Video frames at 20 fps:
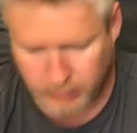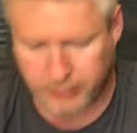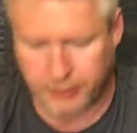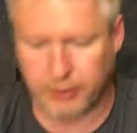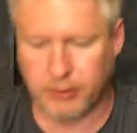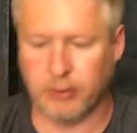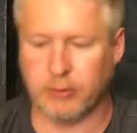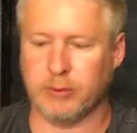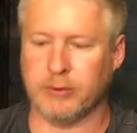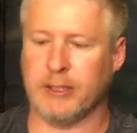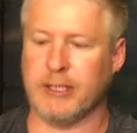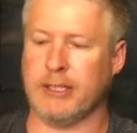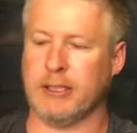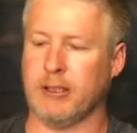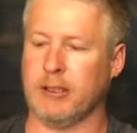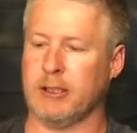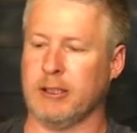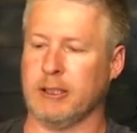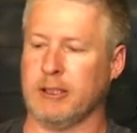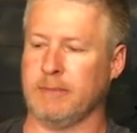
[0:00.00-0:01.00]
we'll do is we'll take
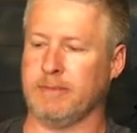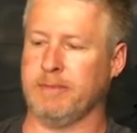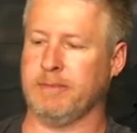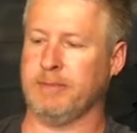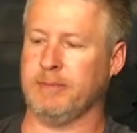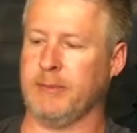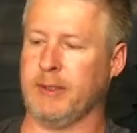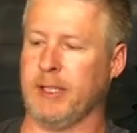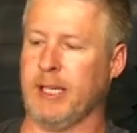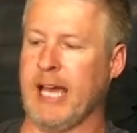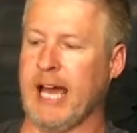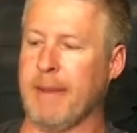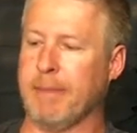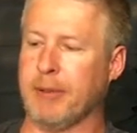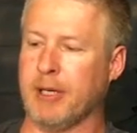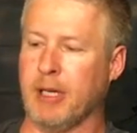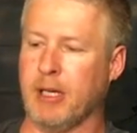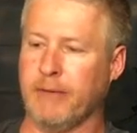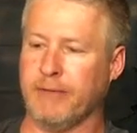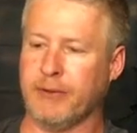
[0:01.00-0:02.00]
our cap
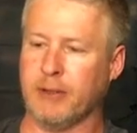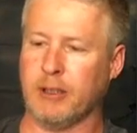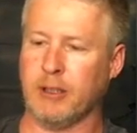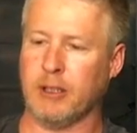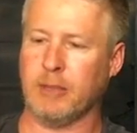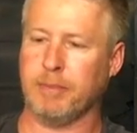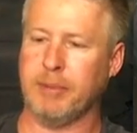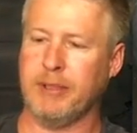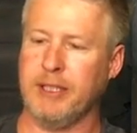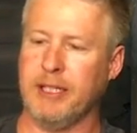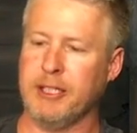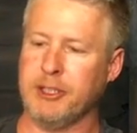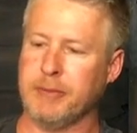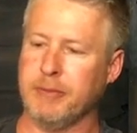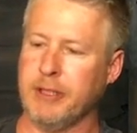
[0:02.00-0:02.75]
off our pH